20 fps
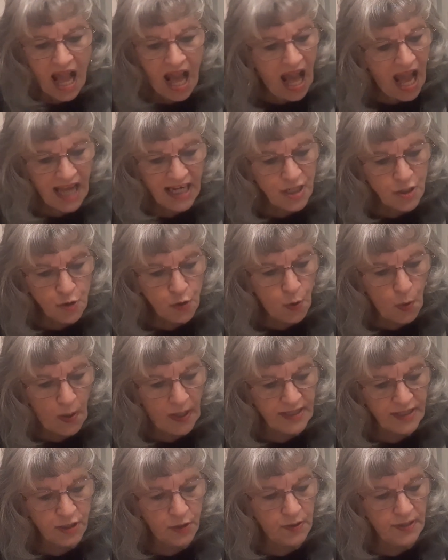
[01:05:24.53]
I don't
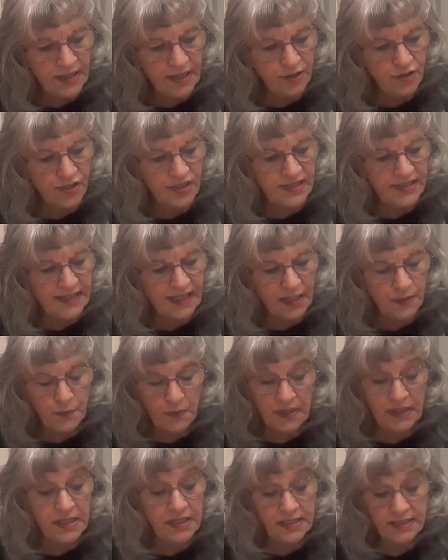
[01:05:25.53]
quite totally understand
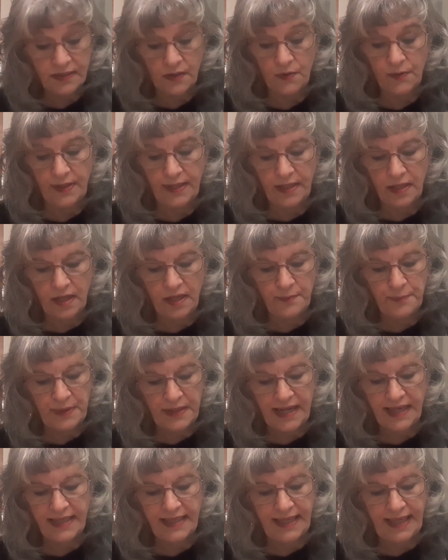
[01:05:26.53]
what is going on, but
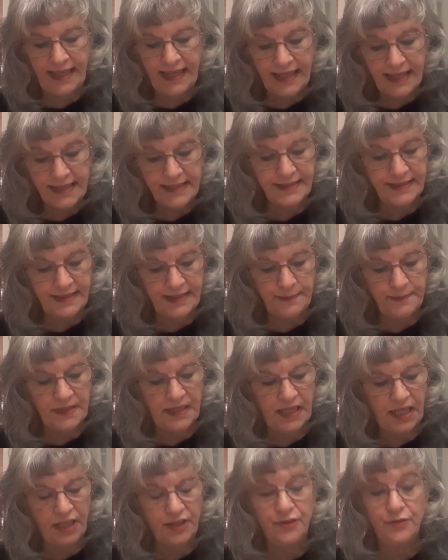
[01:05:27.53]
I can't seem to
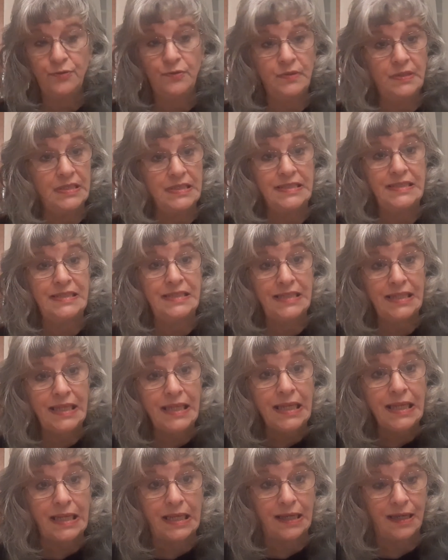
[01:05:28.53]
get through the
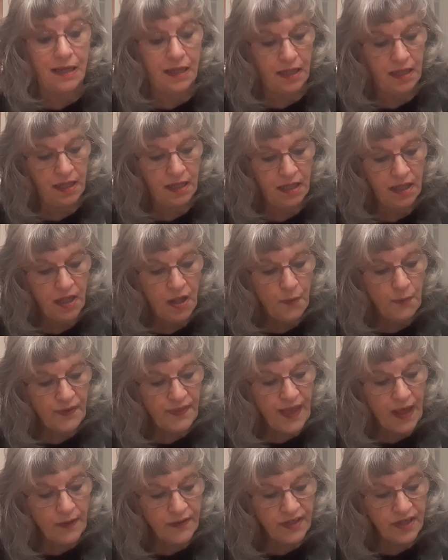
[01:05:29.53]
scene
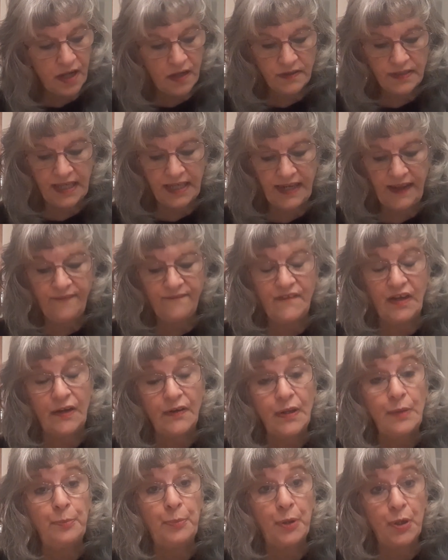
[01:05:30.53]
without it all getting
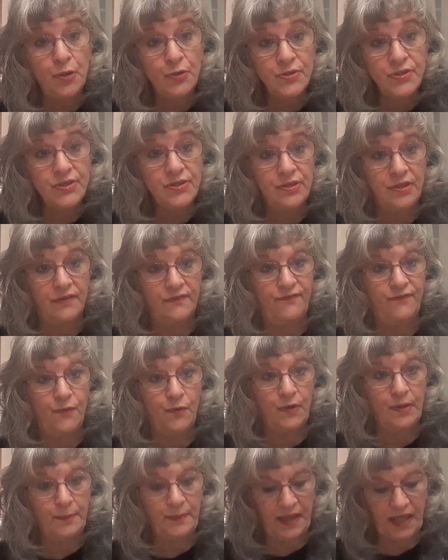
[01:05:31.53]
very personal
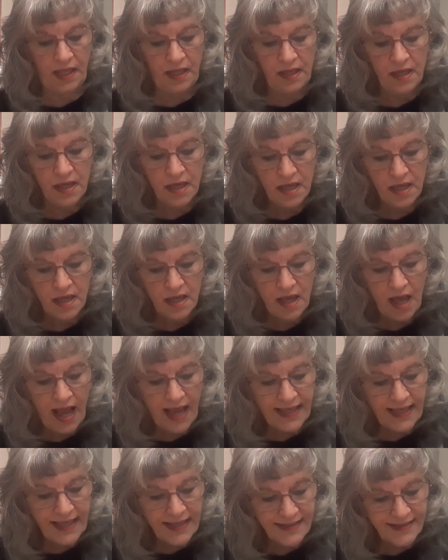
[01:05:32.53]
for me.
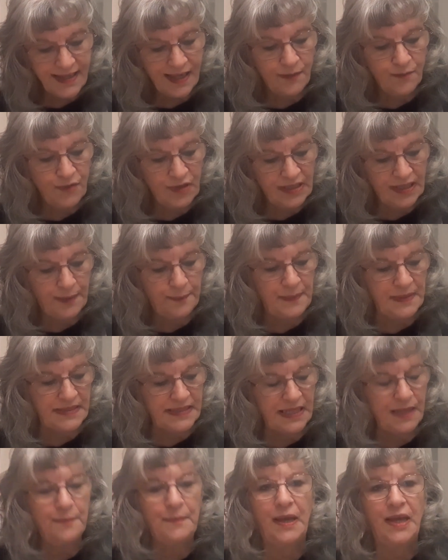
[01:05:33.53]
I guess I'm really
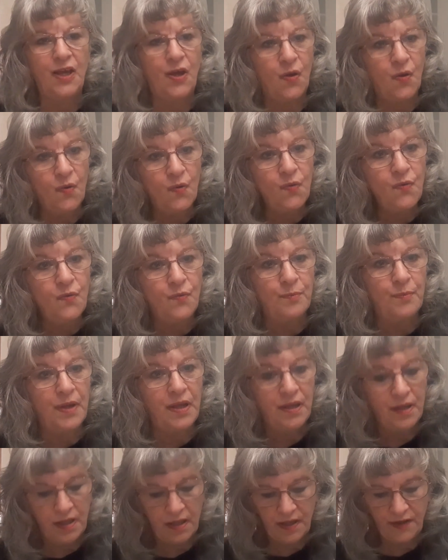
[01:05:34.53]
missing my home
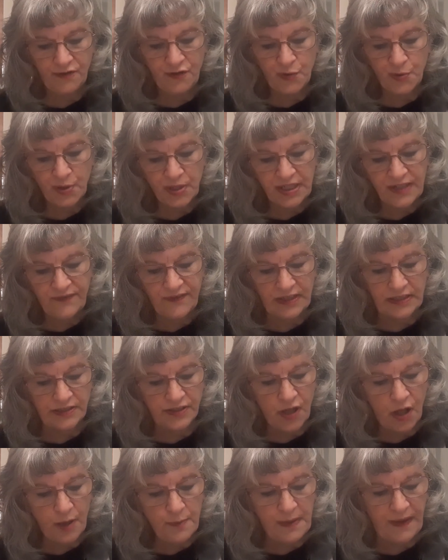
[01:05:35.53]
of Cordyville
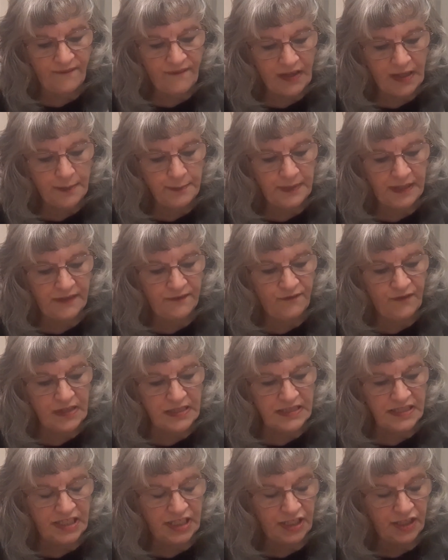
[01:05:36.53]
and all my family and
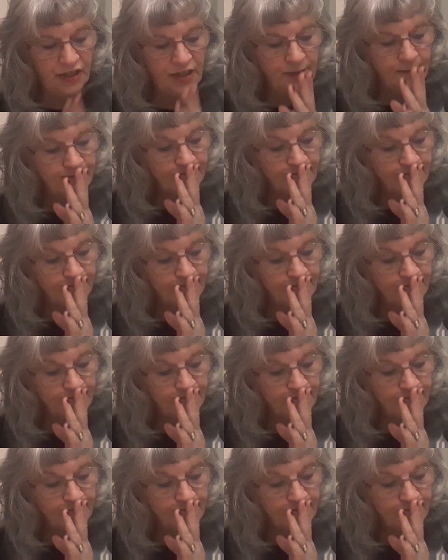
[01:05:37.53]
friends there,